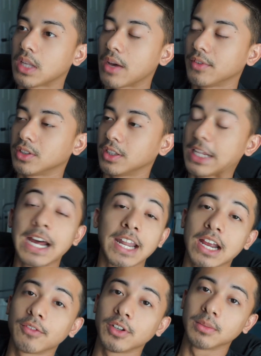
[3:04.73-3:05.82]
Obviously not
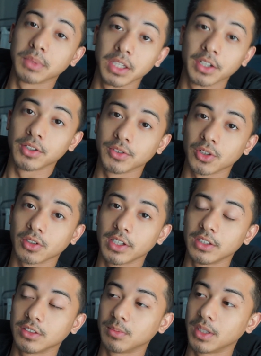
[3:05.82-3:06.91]
every millennials are
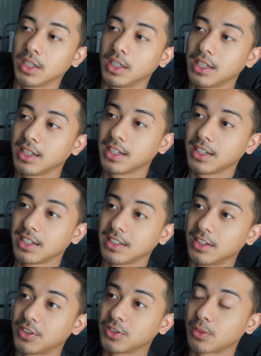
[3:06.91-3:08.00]
lazy, but
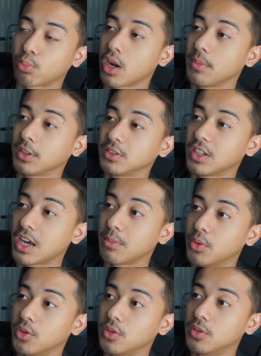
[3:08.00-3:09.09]
this is a prime
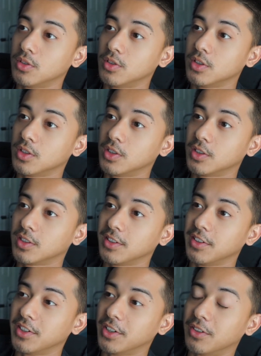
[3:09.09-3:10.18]
example.
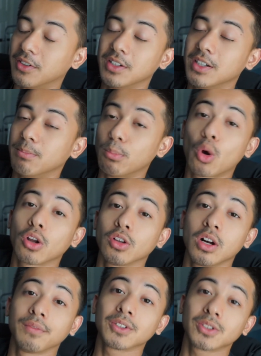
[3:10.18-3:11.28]
Moral
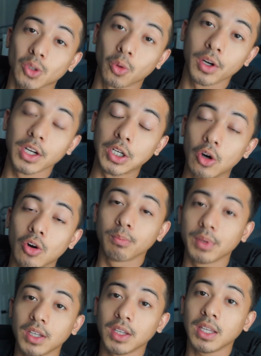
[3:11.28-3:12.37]
of the story, don't
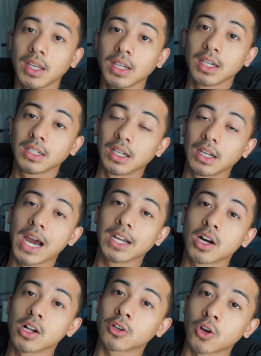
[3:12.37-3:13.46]
be the
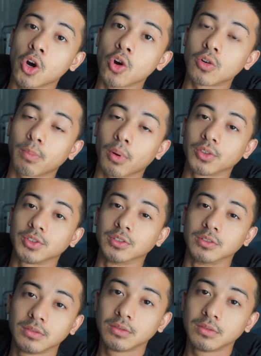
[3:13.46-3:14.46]
$9 Coke person.